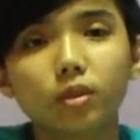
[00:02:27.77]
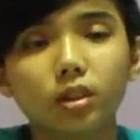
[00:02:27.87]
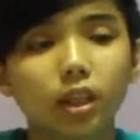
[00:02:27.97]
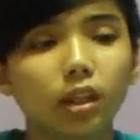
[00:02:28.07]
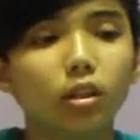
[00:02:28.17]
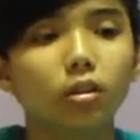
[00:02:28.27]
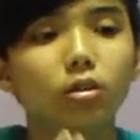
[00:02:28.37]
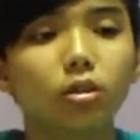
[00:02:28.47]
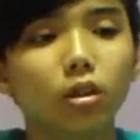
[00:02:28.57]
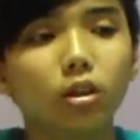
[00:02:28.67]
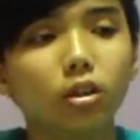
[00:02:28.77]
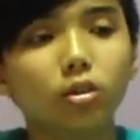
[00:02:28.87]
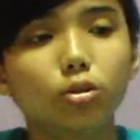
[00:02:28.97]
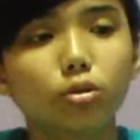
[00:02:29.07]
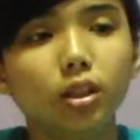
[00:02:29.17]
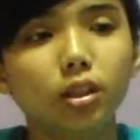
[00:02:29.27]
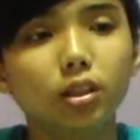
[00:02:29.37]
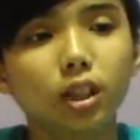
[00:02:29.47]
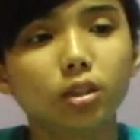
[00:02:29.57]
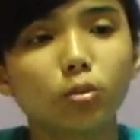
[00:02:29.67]
They truly
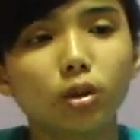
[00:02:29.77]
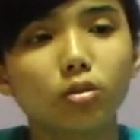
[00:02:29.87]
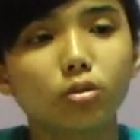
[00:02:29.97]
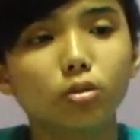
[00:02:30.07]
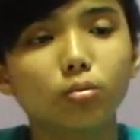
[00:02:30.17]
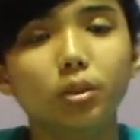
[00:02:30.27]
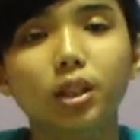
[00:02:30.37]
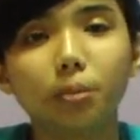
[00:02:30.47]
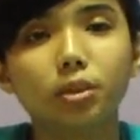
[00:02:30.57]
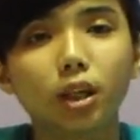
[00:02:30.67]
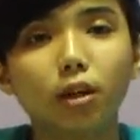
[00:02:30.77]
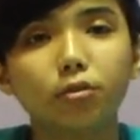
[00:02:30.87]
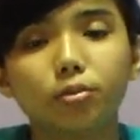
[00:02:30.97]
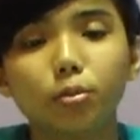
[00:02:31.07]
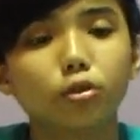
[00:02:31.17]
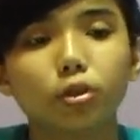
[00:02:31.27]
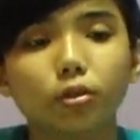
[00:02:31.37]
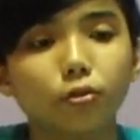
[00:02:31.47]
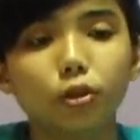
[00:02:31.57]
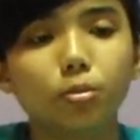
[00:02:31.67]
just want to be themselves. Most of the
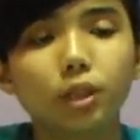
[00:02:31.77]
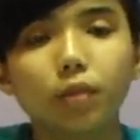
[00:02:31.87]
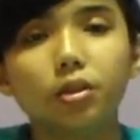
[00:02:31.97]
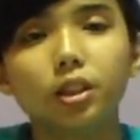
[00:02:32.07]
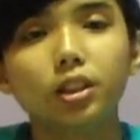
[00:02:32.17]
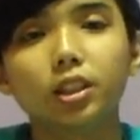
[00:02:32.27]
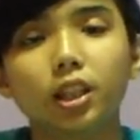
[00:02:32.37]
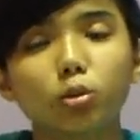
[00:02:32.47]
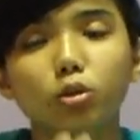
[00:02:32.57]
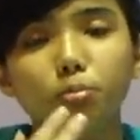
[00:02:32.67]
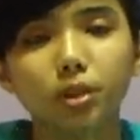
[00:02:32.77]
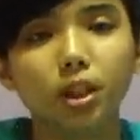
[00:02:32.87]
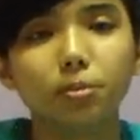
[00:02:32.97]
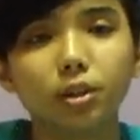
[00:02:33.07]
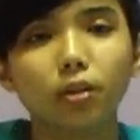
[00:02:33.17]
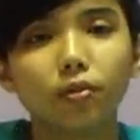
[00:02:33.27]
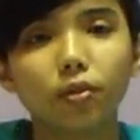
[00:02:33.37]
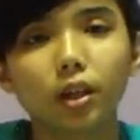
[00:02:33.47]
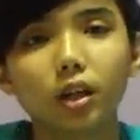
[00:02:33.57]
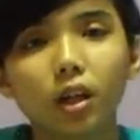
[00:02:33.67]
films, everything, they just want to be themselves,
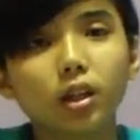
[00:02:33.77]
okay?